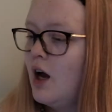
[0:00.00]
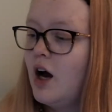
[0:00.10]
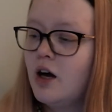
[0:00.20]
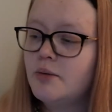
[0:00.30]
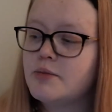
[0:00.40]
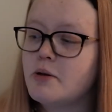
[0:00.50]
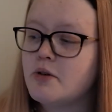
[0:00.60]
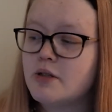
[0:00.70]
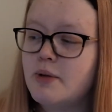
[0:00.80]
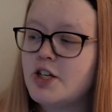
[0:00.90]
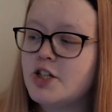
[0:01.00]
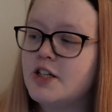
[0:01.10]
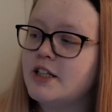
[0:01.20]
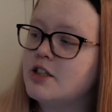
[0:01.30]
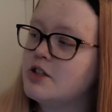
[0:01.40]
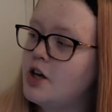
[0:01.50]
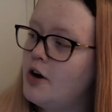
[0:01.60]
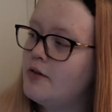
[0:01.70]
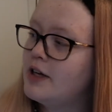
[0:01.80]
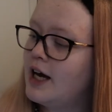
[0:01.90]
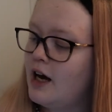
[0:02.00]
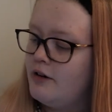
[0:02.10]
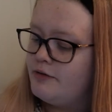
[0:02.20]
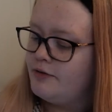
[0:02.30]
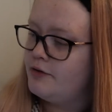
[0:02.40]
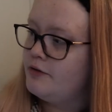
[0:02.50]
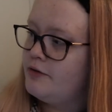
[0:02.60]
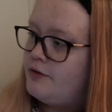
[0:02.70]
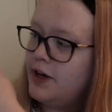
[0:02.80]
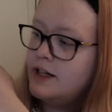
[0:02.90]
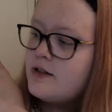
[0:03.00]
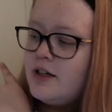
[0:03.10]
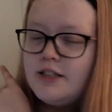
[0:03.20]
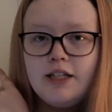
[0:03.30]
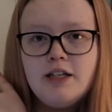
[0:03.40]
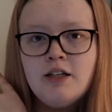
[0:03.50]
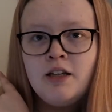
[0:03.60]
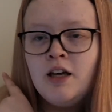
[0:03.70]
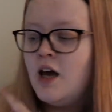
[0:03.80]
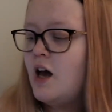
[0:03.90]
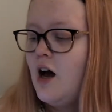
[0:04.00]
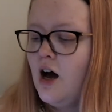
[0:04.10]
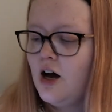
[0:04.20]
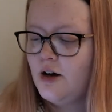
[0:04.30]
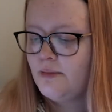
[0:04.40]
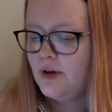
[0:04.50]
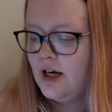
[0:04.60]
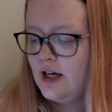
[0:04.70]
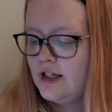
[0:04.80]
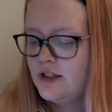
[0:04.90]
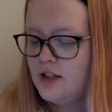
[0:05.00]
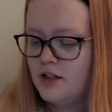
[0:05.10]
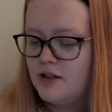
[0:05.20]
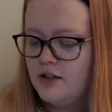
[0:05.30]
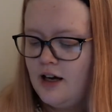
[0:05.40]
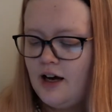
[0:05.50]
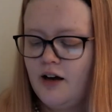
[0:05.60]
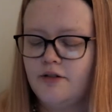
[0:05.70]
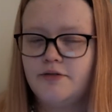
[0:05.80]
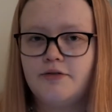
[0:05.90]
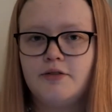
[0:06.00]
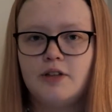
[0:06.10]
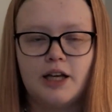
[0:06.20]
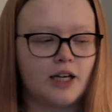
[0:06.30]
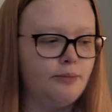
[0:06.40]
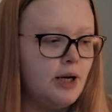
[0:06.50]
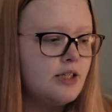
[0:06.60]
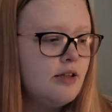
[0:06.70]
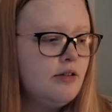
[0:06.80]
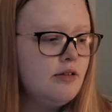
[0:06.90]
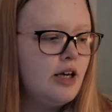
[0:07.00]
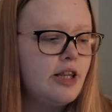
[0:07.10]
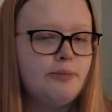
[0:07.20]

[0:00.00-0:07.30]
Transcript: Something to mention, it does only have Face ID. And it doesn't have like a button at the